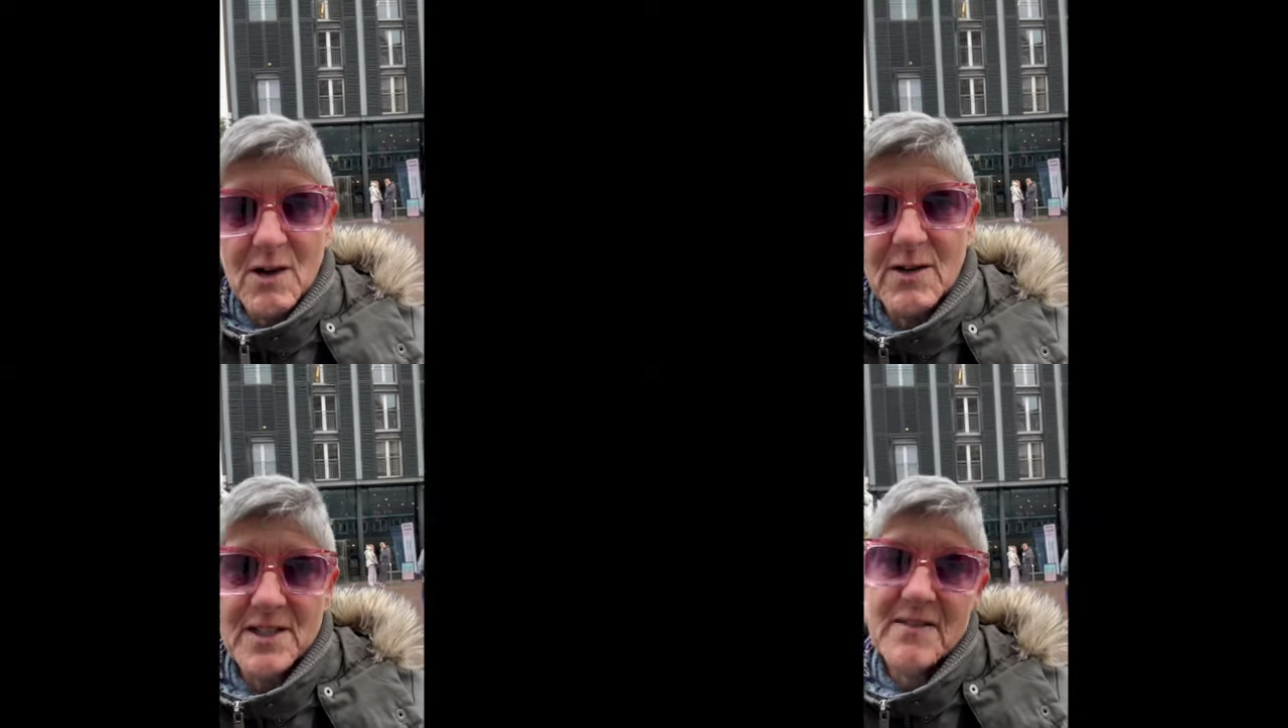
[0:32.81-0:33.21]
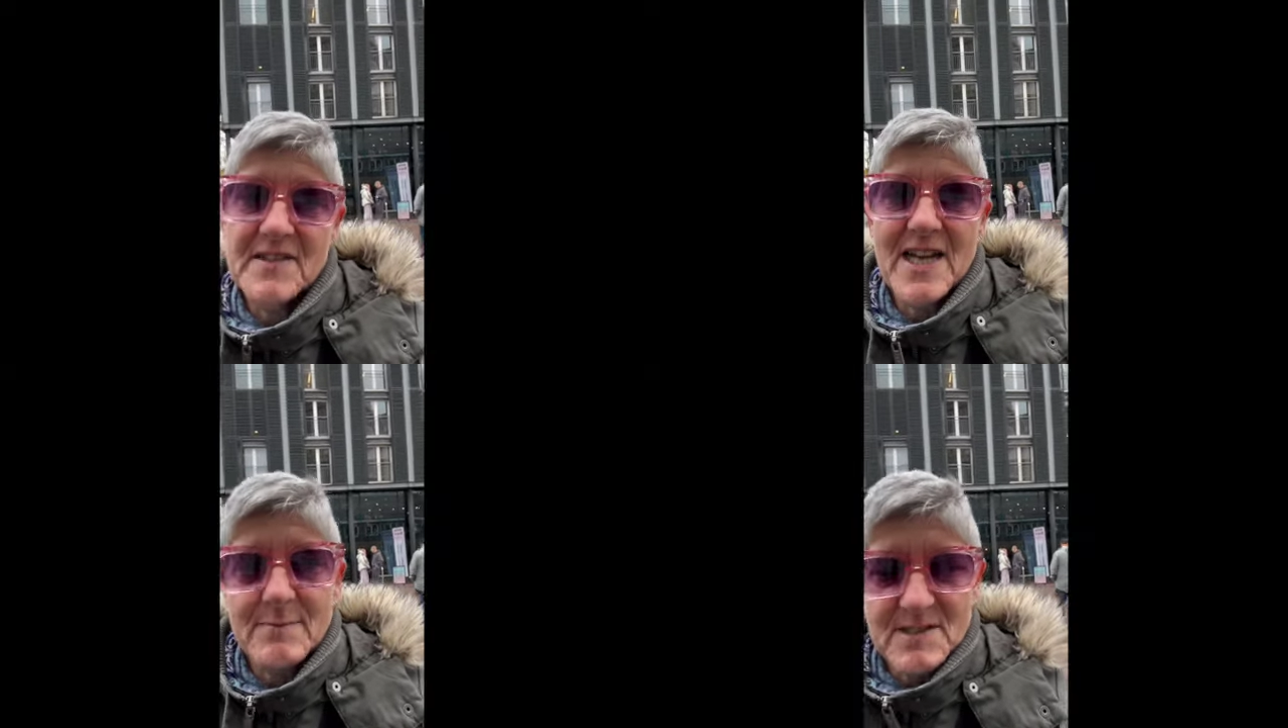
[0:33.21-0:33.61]
I lived
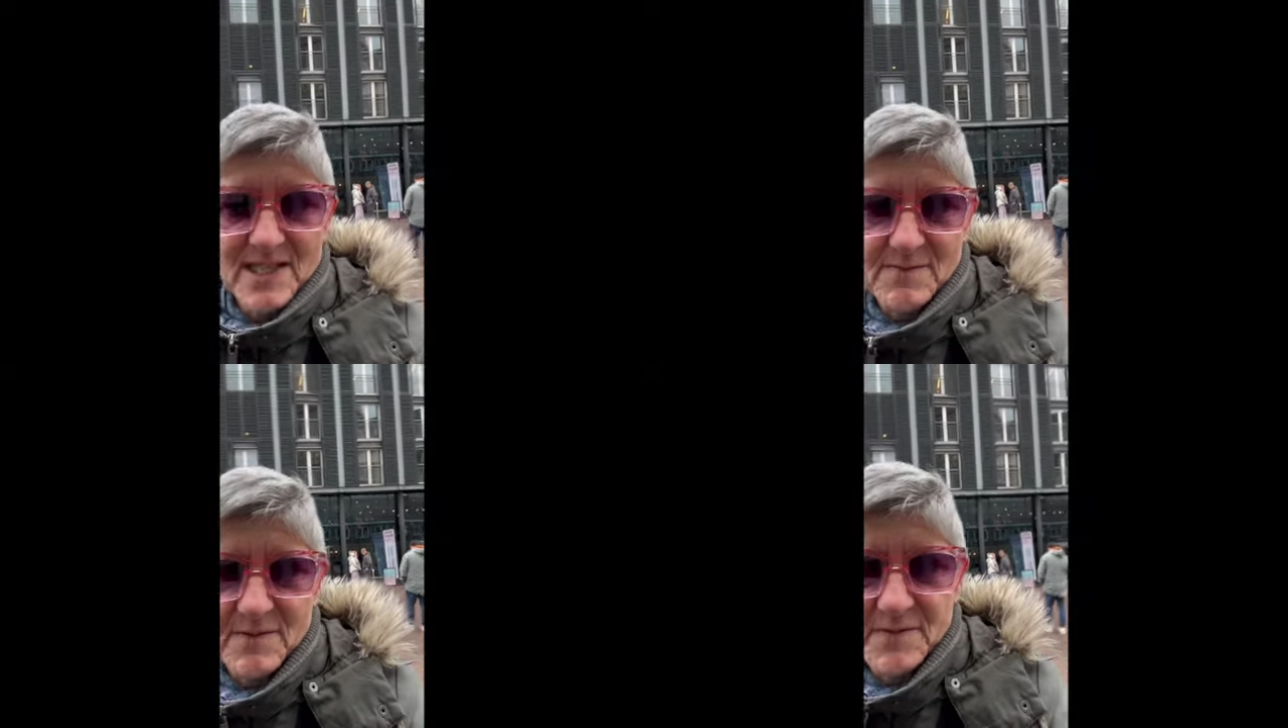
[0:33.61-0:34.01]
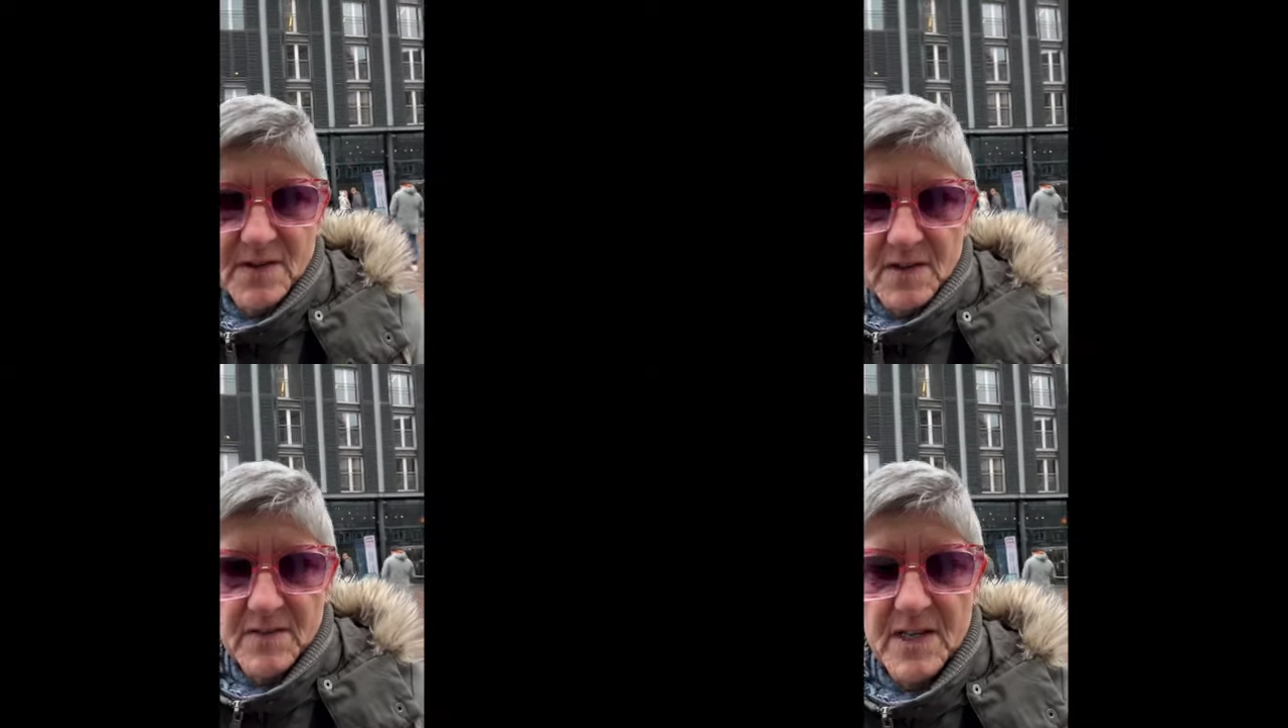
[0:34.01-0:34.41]
in Amsterdam for
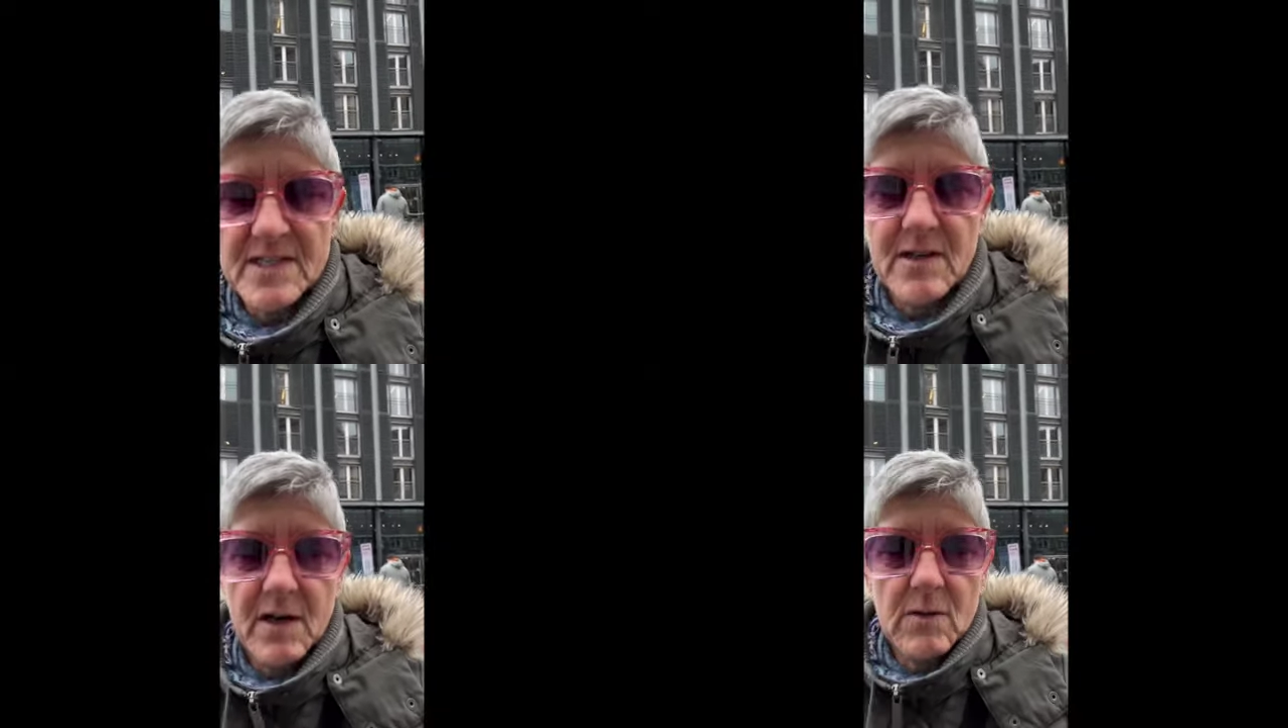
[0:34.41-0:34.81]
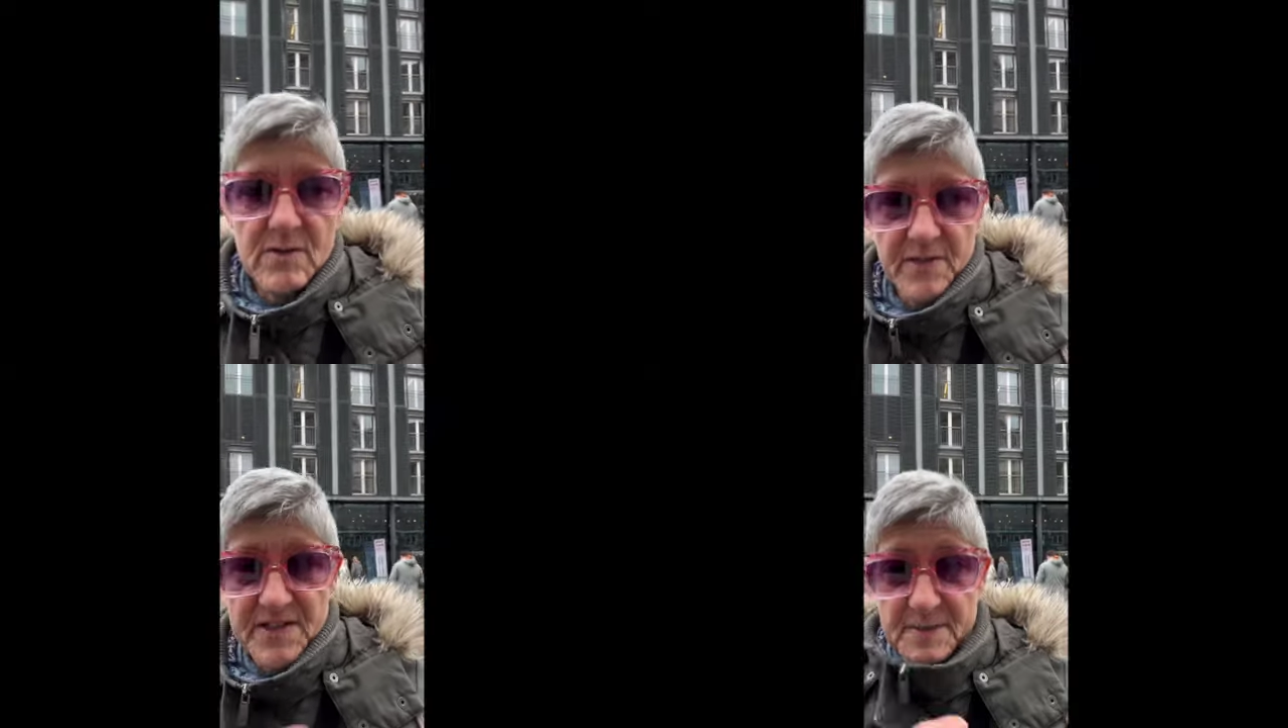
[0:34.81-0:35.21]
5 years, so it holds a
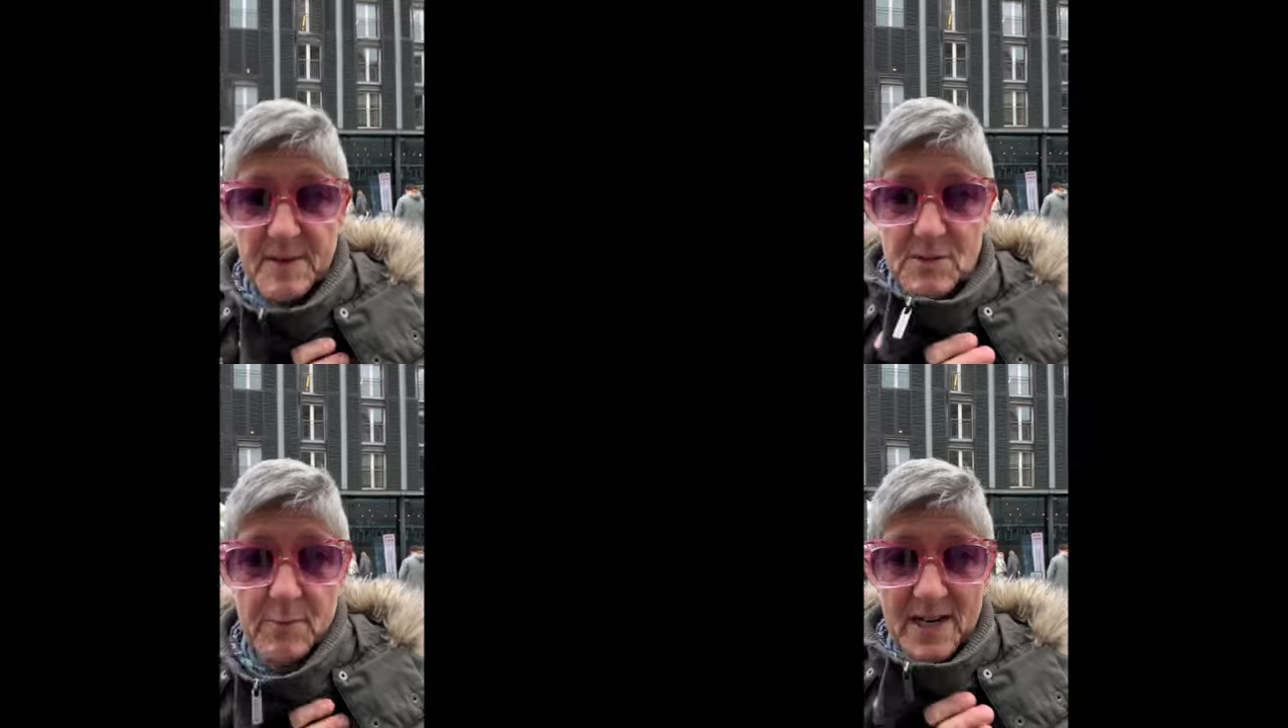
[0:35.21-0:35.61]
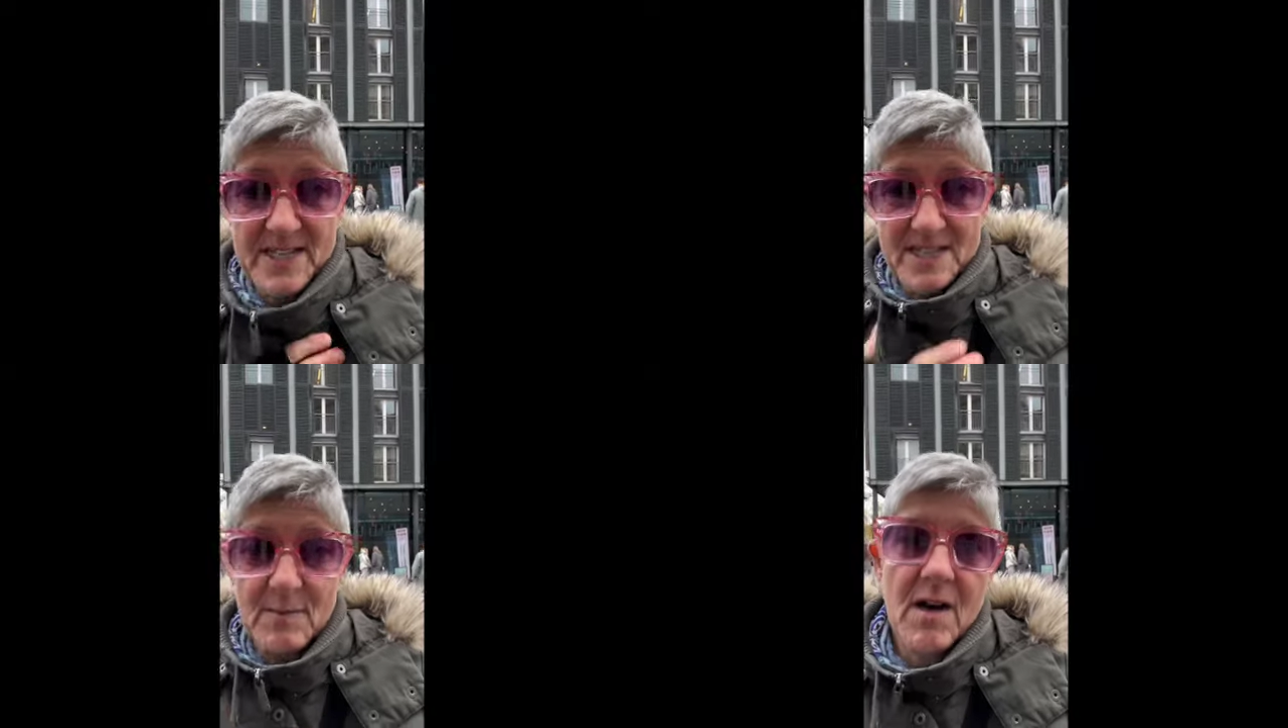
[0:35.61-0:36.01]
very special
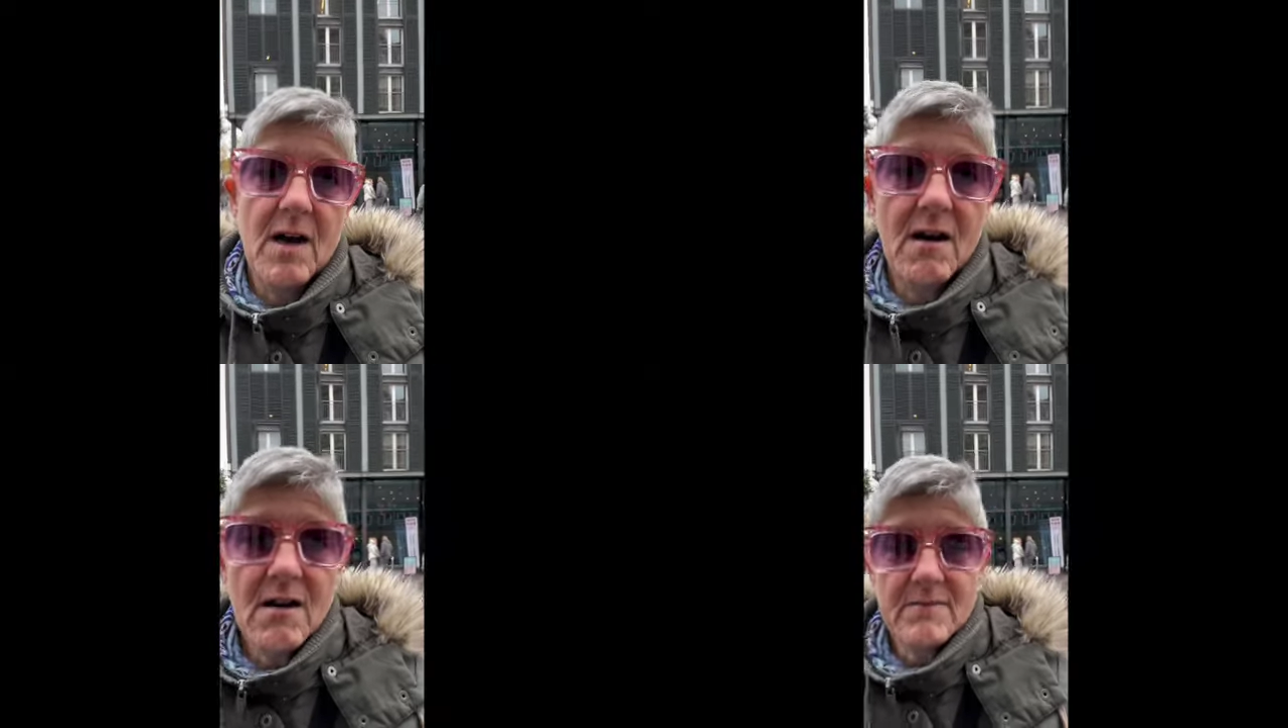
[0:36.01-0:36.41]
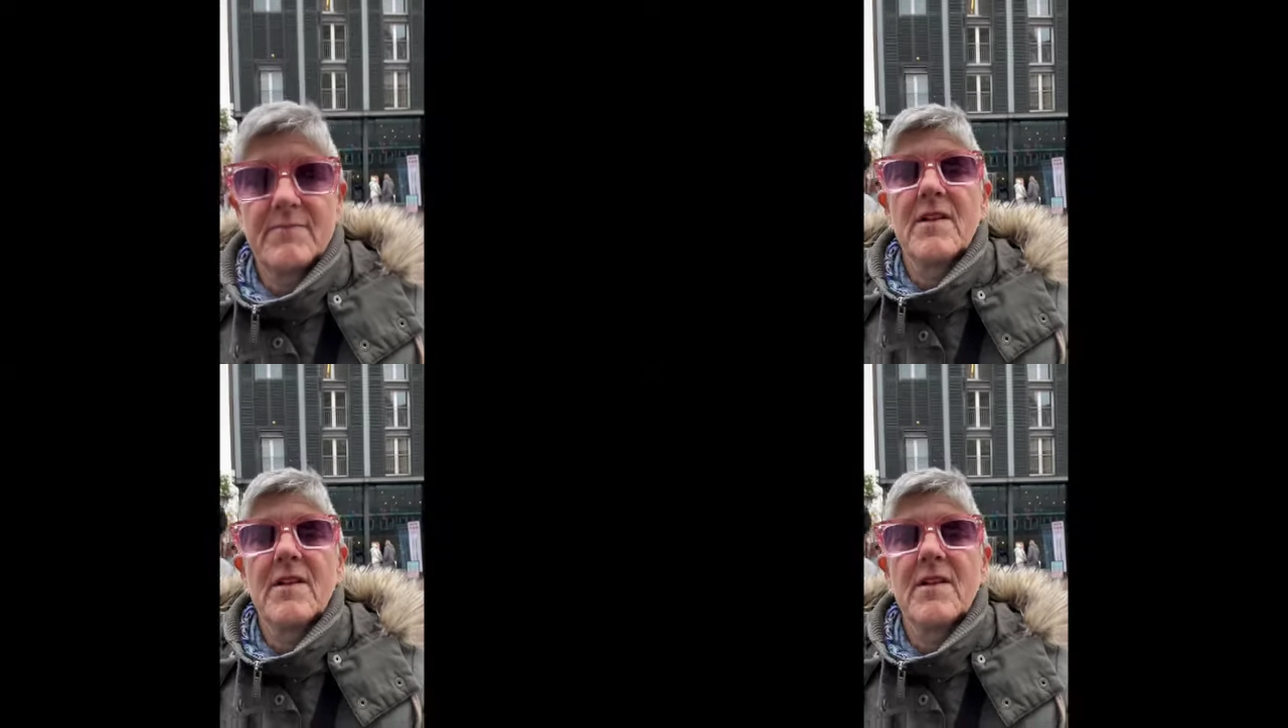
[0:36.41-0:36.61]
place in my heart.